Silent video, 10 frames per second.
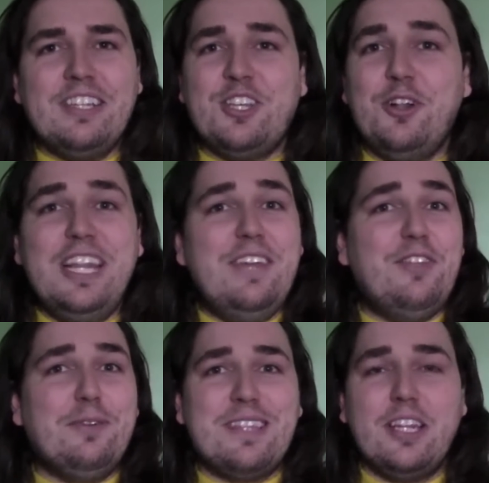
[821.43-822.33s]
So leave
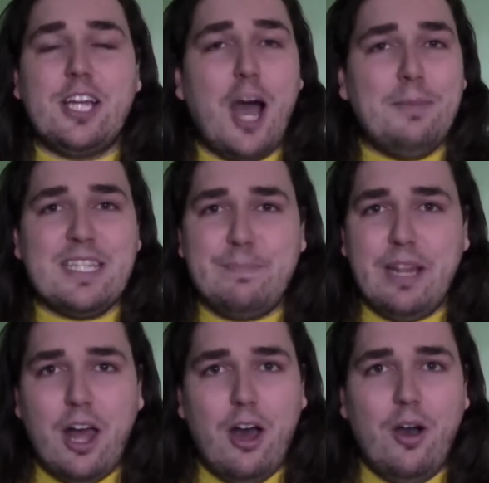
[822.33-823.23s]
those in the comments
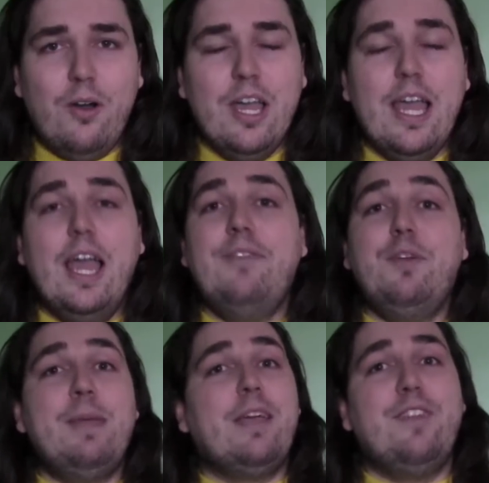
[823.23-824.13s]
below.
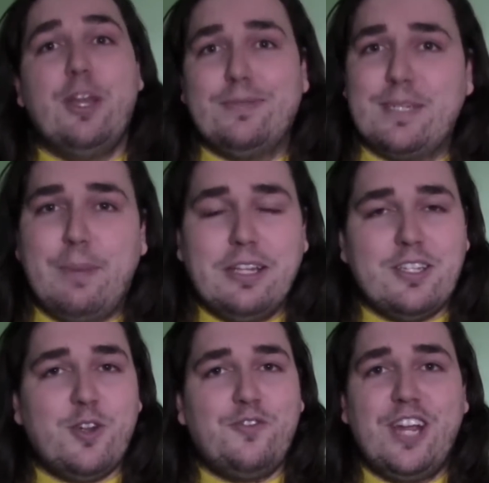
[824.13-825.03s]
If you make a video
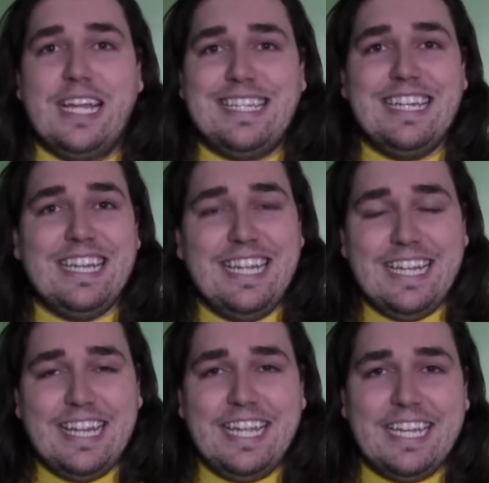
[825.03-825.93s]
response, don't forget to
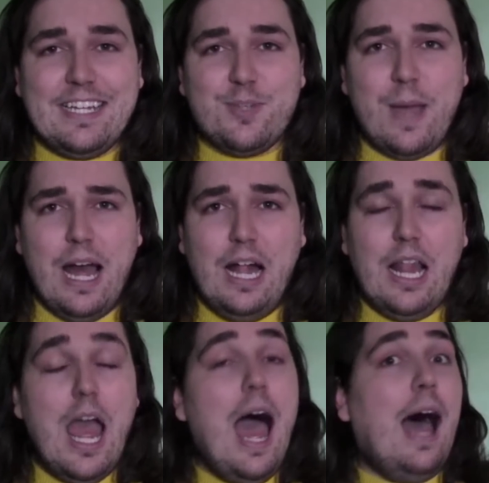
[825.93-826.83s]
link it as well.